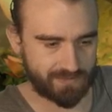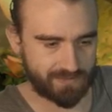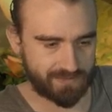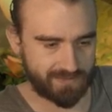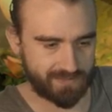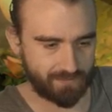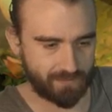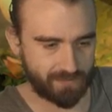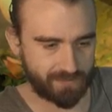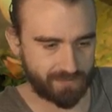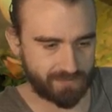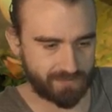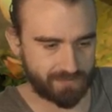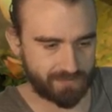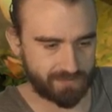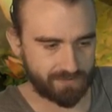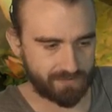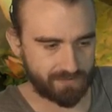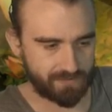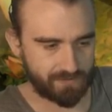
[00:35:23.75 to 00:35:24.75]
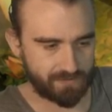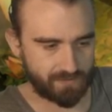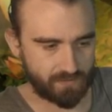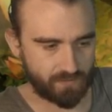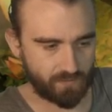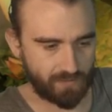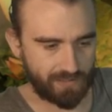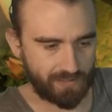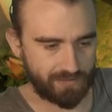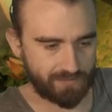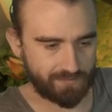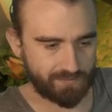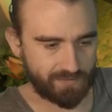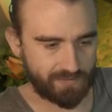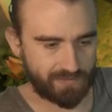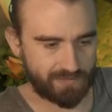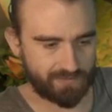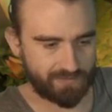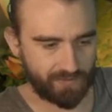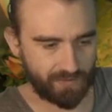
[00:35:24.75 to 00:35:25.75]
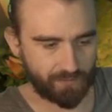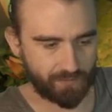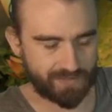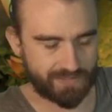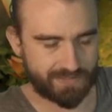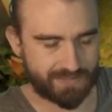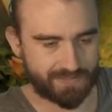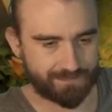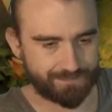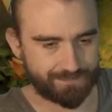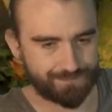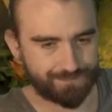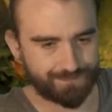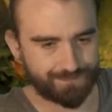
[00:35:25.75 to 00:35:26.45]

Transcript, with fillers: Seemed like it. I'll, we'll try with this.